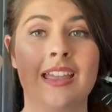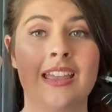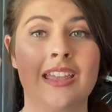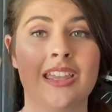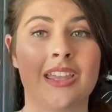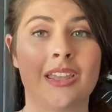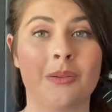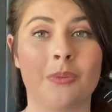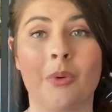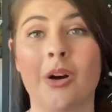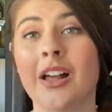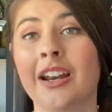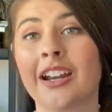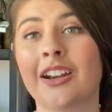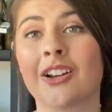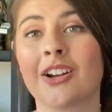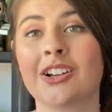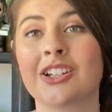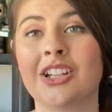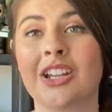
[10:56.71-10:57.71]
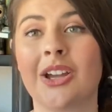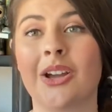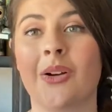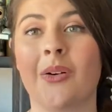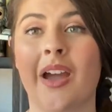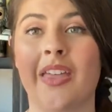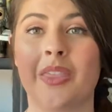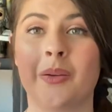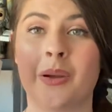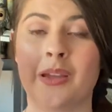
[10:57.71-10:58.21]
he wanted her to
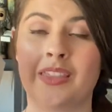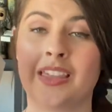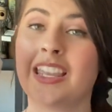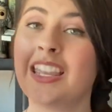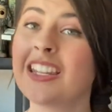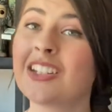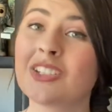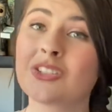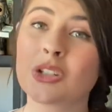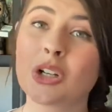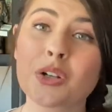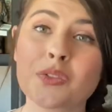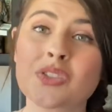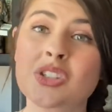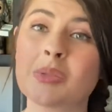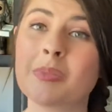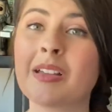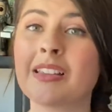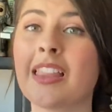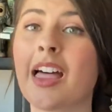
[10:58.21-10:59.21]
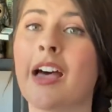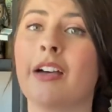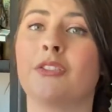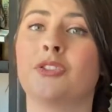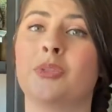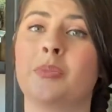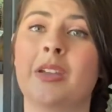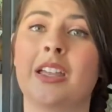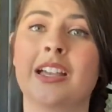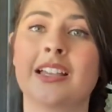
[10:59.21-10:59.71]
and the way that he deserves to be
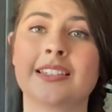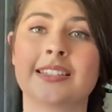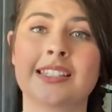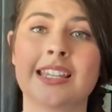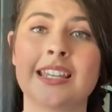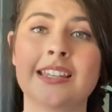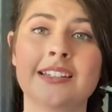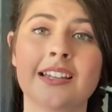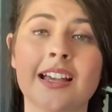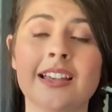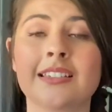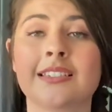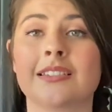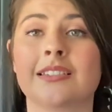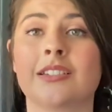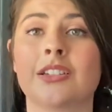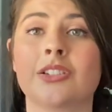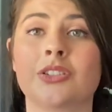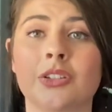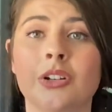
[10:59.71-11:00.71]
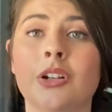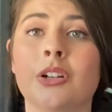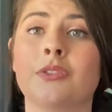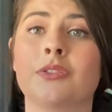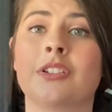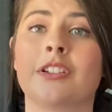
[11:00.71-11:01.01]
loved, because he does deserve to